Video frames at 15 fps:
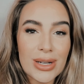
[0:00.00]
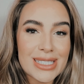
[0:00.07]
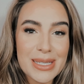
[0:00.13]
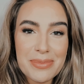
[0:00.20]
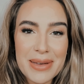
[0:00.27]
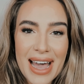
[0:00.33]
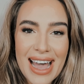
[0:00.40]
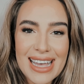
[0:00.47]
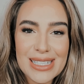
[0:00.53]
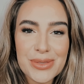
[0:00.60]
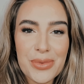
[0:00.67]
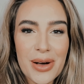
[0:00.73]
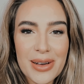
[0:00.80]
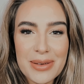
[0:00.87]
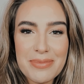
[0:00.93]
What's up guys,
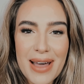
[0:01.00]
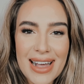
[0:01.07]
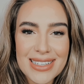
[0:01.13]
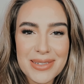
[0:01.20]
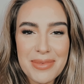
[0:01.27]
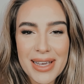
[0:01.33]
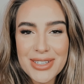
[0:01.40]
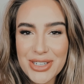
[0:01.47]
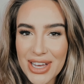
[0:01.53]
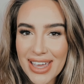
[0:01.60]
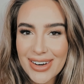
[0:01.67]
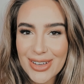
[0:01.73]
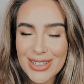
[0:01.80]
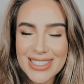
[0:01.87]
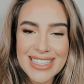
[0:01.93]
welcome back to my
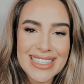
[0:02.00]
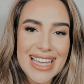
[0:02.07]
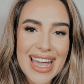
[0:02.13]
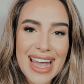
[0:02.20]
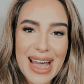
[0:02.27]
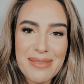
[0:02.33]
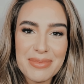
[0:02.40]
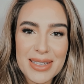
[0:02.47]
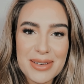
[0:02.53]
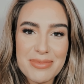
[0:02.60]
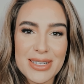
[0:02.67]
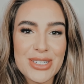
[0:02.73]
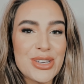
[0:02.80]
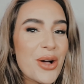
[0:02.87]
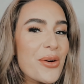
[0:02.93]
channel. Today I'm going to
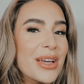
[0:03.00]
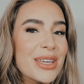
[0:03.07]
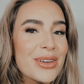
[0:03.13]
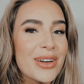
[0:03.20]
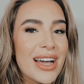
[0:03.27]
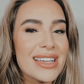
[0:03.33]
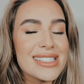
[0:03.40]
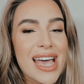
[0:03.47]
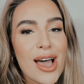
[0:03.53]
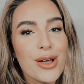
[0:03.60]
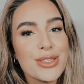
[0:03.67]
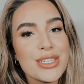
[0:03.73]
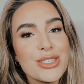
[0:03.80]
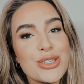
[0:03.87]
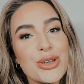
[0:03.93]
be showing you guys
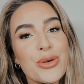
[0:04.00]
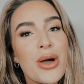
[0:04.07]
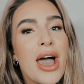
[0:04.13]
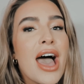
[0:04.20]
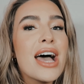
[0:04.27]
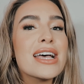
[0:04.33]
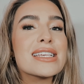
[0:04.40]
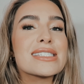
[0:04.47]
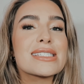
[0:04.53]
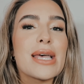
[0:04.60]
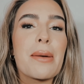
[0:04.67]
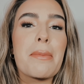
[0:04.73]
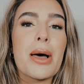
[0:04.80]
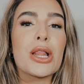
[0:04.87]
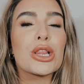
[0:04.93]
how to do
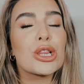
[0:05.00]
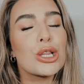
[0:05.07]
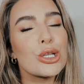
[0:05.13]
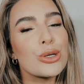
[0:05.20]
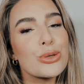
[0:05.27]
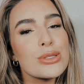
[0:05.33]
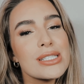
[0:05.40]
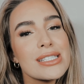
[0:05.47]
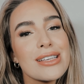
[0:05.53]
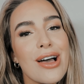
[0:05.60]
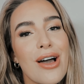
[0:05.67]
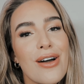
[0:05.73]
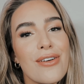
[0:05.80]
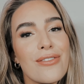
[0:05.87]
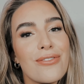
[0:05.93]
some loose,
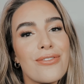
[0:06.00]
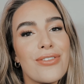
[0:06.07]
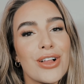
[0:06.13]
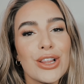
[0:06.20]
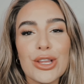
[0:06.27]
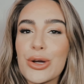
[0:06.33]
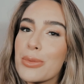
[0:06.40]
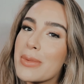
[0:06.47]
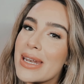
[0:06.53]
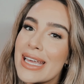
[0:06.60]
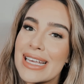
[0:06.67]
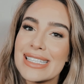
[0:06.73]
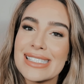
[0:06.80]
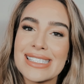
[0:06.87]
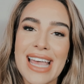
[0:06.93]

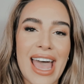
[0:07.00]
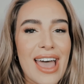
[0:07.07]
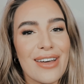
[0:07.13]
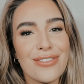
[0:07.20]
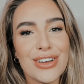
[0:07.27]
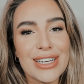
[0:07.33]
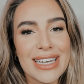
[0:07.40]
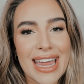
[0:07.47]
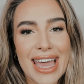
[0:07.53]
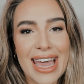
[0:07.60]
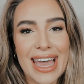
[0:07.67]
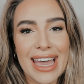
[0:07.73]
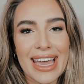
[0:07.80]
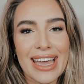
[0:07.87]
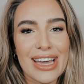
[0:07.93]
voluminous,
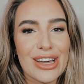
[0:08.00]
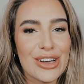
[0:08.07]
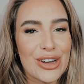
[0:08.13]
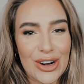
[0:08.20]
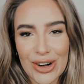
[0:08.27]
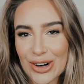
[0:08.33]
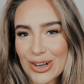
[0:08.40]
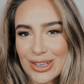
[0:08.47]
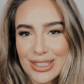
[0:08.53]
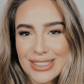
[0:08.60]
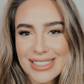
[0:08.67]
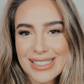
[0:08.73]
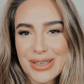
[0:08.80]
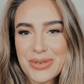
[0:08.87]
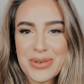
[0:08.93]
everyday
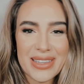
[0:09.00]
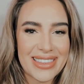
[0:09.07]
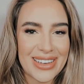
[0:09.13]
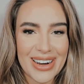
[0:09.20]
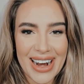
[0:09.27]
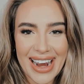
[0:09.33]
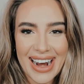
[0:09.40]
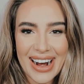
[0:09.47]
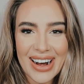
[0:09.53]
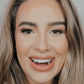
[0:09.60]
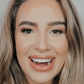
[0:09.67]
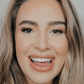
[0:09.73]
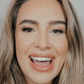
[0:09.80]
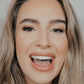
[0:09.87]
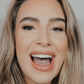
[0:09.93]
curls with your
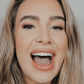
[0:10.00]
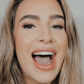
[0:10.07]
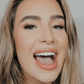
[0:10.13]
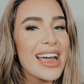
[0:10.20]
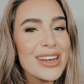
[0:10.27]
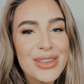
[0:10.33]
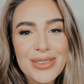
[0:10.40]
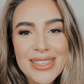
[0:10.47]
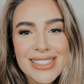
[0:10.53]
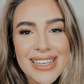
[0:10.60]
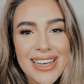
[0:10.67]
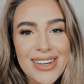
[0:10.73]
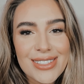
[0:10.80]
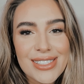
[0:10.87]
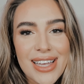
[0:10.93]
hair. I do this
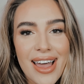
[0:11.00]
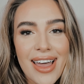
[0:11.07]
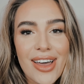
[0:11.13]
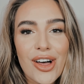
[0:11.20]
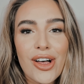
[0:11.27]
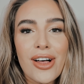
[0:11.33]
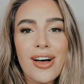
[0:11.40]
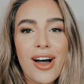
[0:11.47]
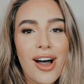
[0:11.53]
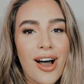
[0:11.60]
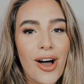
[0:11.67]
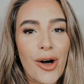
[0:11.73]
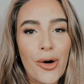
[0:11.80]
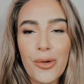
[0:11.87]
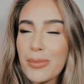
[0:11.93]
hairstyle
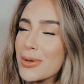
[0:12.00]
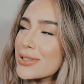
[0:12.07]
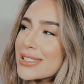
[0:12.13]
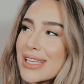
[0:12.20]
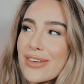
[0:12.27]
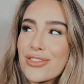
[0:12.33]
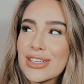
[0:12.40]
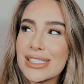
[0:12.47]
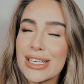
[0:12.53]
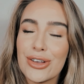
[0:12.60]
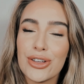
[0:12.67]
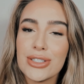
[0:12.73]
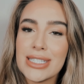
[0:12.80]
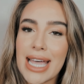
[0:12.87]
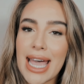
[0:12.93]
almost every
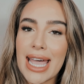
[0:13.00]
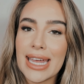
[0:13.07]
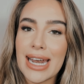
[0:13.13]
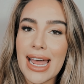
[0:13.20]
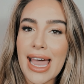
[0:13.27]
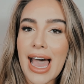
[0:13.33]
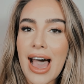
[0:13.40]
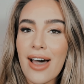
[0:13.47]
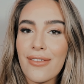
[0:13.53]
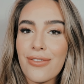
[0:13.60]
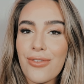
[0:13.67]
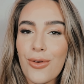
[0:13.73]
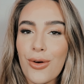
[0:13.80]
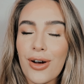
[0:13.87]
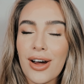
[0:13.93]
single day and I
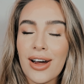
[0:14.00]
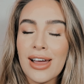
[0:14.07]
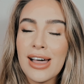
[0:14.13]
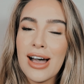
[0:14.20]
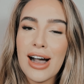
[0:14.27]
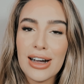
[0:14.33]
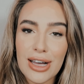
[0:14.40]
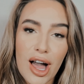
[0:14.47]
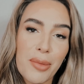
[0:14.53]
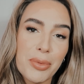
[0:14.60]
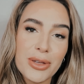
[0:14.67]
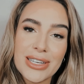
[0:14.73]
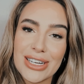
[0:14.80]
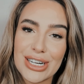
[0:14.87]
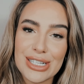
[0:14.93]
have for a
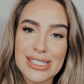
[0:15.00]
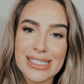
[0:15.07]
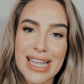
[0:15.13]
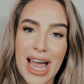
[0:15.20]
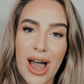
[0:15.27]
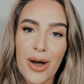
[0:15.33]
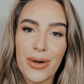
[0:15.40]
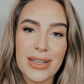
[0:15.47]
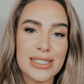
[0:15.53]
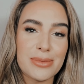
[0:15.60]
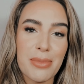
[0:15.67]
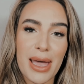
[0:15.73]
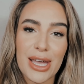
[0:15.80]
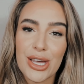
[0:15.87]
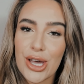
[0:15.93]
couple years now.
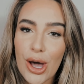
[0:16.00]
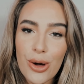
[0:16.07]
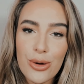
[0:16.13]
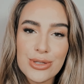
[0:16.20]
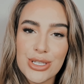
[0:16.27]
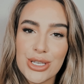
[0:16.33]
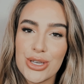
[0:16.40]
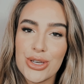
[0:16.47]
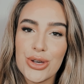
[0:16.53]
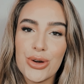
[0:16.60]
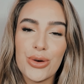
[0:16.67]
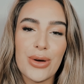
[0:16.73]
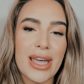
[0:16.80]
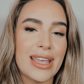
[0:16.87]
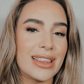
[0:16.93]
It's my
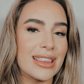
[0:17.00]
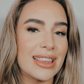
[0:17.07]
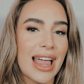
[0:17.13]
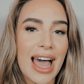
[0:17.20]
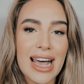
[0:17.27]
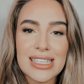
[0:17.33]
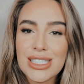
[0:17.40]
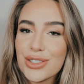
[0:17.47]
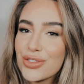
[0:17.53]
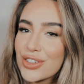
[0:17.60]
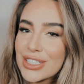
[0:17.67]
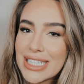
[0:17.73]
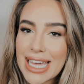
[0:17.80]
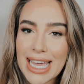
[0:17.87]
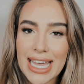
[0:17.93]
go-to, it lasts
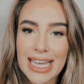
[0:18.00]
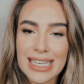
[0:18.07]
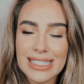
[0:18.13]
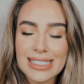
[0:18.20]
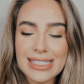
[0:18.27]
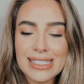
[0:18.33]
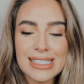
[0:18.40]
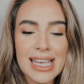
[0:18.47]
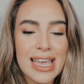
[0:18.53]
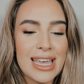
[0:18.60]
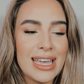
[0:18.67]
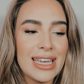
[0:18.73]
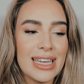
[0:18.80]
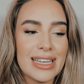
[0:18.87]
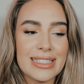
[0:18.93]
for days,
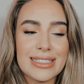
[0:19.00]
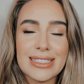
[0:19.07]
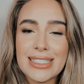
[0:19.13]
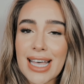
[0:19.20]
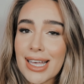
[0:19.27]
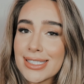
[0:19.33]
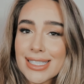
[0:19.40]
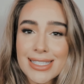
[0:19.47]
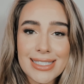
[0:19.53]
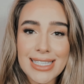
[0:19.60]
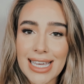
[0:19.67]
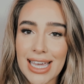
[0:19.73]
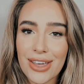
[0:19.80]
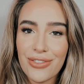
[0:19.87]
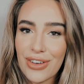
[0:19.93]
it doesn't
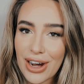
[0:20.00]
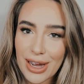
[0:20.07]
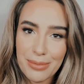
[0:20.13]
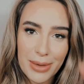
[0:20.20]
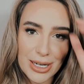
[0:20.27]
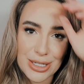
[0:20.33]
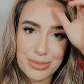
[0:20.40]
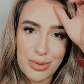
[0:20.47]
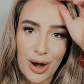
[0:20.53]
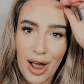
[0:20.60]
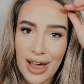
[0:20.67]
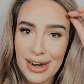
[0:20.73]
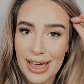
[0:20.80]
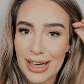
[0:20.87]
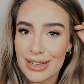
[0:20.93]
take very much
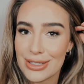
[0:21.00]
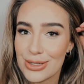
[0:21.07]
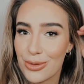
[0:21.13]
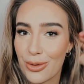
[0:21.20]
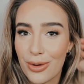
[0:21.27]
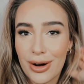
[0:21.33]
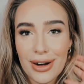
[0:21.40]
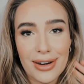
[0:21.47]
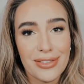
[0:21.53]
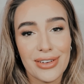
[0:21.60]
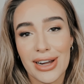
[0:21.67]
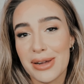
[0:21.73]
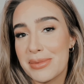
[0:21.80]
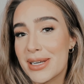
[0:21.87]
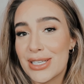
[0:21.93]
product or
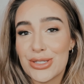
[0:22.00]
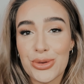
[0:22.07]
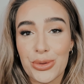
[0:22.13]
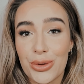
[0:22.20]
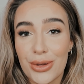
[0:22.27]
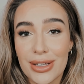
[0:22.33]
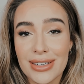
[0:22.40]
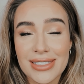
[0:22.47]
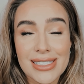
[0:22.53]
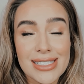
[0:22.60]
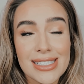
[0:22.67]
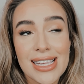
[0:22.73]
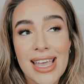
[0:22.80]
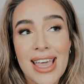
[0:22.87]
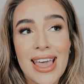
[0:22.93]
very many
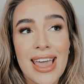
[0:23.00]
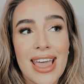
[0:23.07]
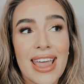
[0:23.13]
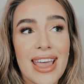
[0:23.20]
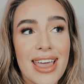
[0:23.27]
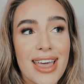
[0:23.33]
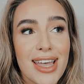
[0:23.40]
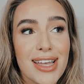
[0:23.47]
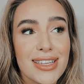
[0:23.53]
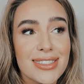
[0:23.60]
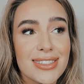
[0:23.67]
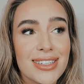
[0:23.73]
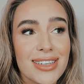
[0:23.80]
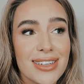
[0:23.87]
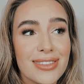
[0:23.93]
tools,
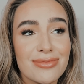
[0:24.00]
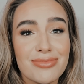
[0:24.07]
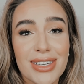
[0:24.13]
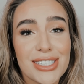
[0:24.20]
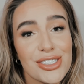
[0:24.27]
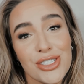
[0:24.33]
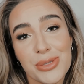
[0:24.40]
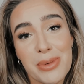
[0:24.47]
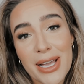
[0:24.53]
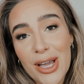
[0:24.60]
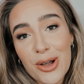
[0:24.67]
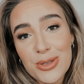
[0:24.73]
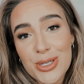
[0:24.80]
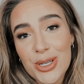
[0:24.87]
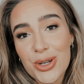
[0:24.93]
and it's just my
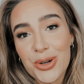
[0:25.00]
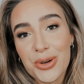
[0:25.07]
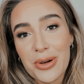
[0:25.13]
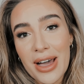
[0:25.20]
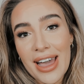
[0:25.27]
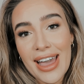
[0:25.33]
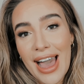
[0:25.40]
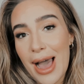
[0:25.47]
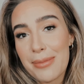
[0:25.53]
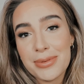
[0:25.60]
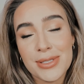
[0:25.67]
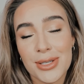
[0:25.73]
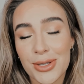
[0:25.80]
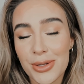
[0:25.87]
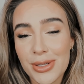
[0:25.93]
go-to. I
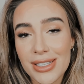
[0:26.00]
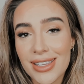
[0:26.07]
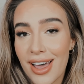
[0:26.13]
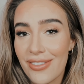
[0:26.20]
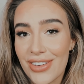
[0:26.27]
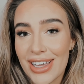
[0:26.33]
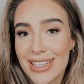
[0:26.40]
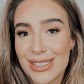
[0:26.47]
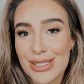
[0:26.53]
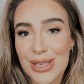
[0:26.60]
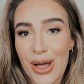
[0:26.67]
absolutely love it.